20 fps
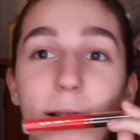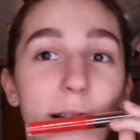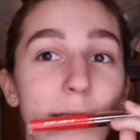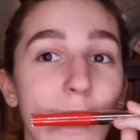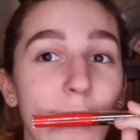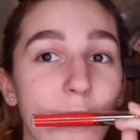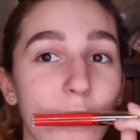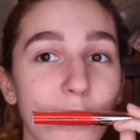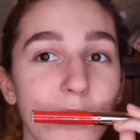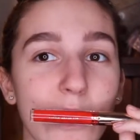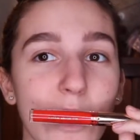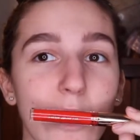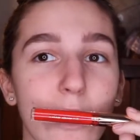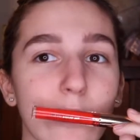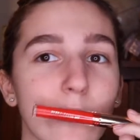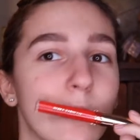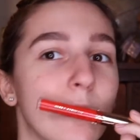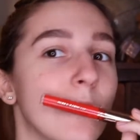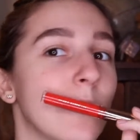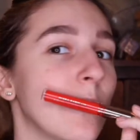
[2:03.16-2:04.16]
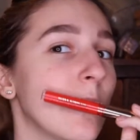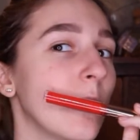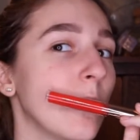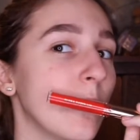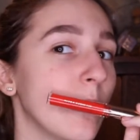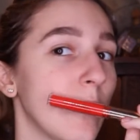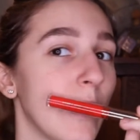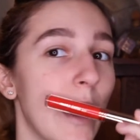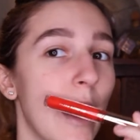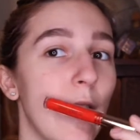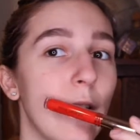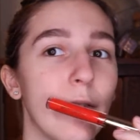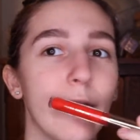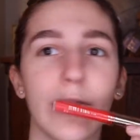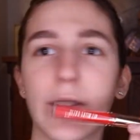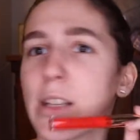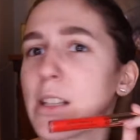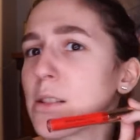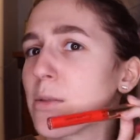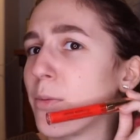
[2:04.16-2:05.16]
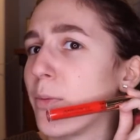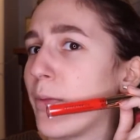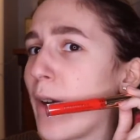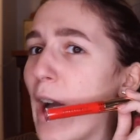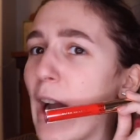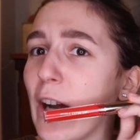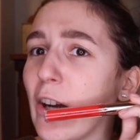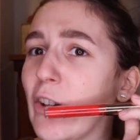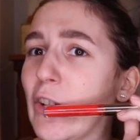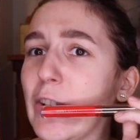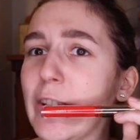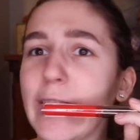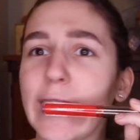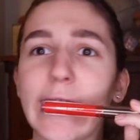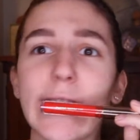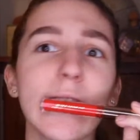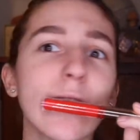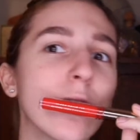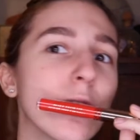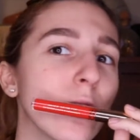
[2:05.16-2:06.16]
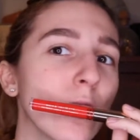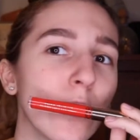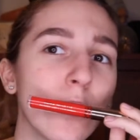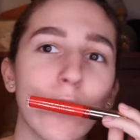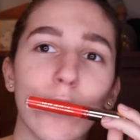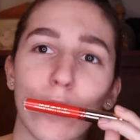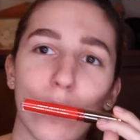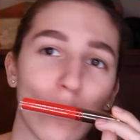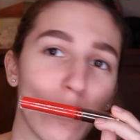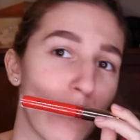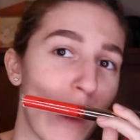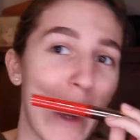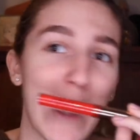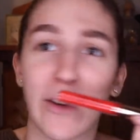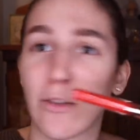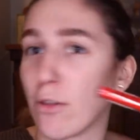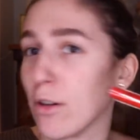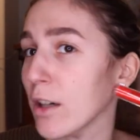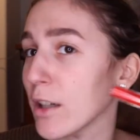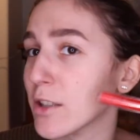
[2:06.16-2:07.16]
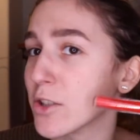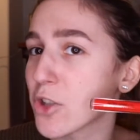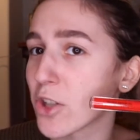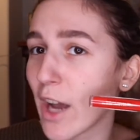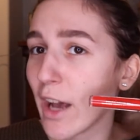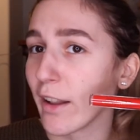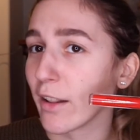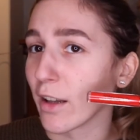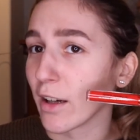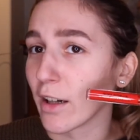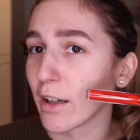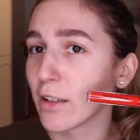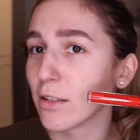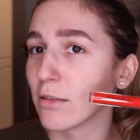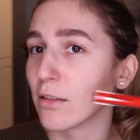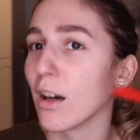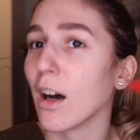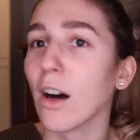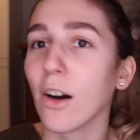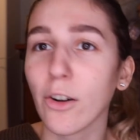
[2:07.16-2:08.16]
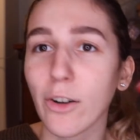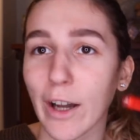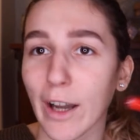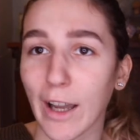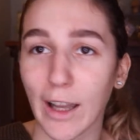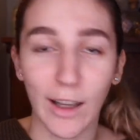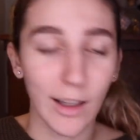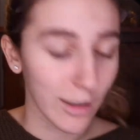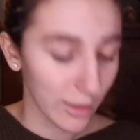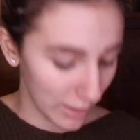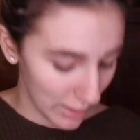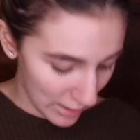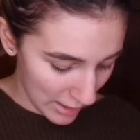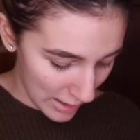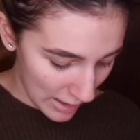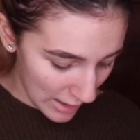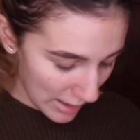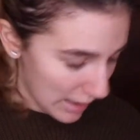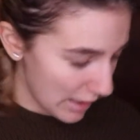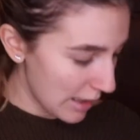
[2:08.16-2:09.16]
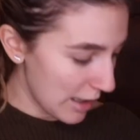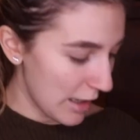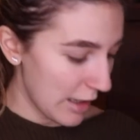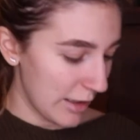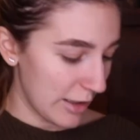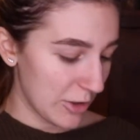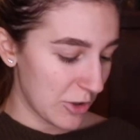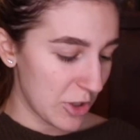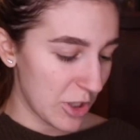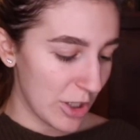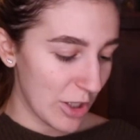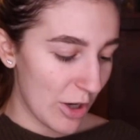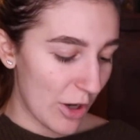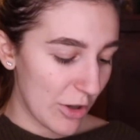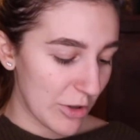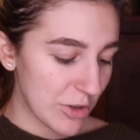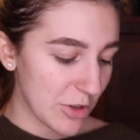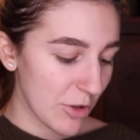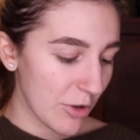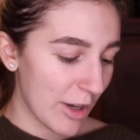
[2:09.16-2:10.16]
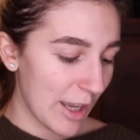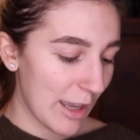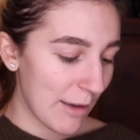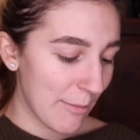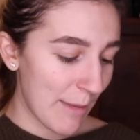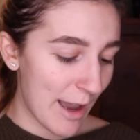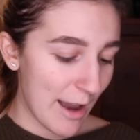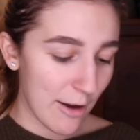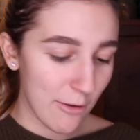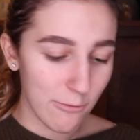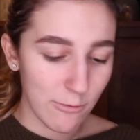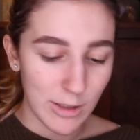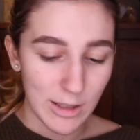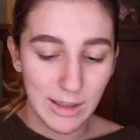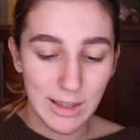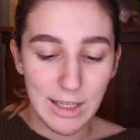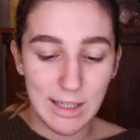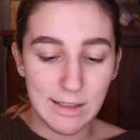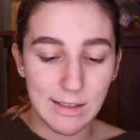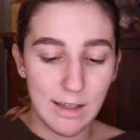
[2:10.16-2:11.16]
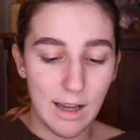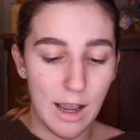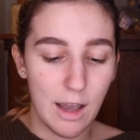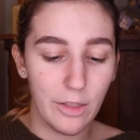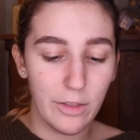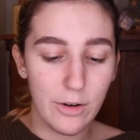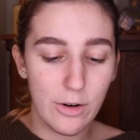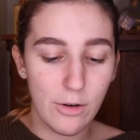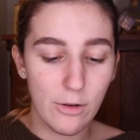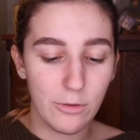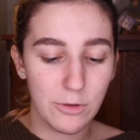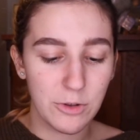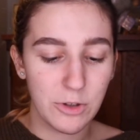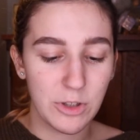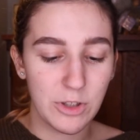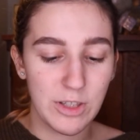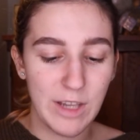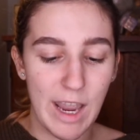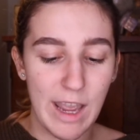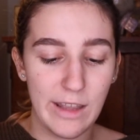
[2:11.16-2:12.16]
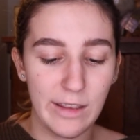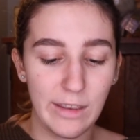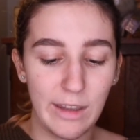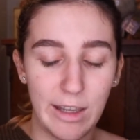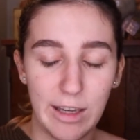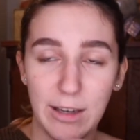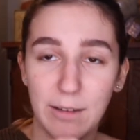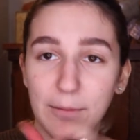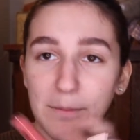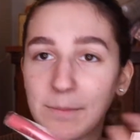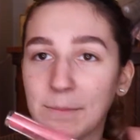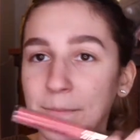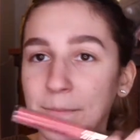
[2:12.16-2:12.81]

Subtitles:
And I also love this fiery red-orange color. Okay. And she also came out with this other Ultra Satin Lip.